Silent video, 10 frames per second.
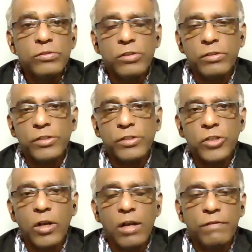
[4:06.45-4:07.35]
So the
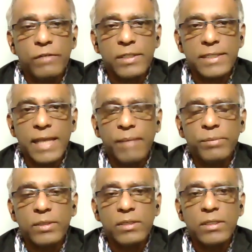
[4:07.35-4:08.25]
Shah, for
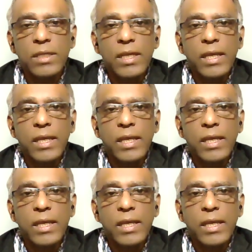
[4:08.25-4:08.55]
example,